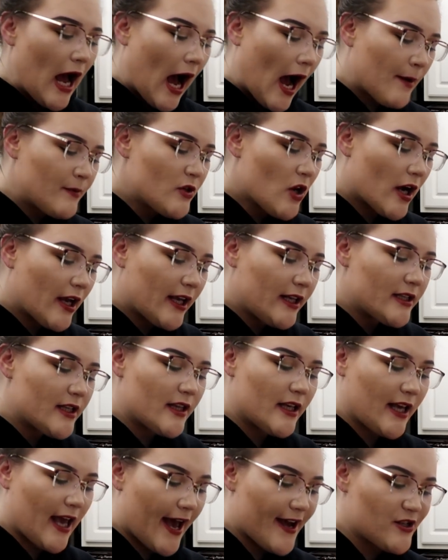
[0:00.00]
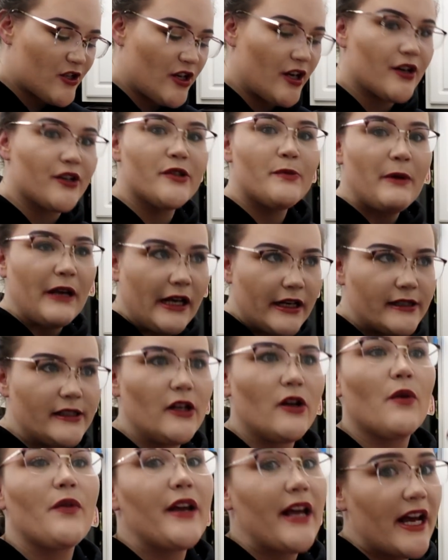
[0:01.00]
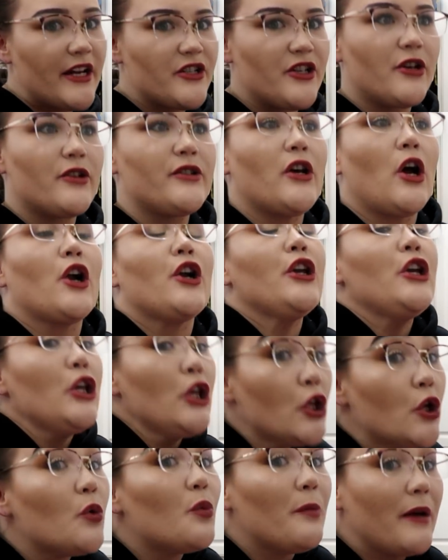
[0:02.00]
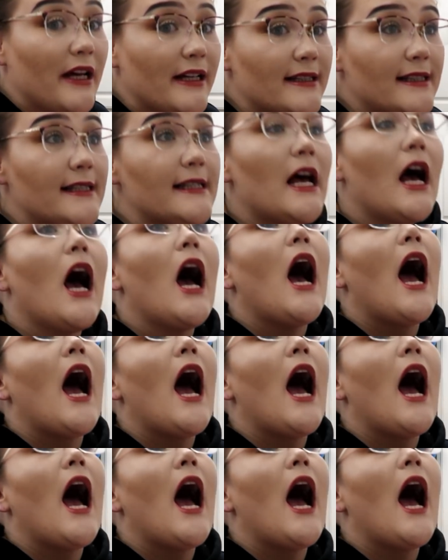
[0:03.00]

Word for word: I'm talking to the cashiers because, you know, the cashiers are humans.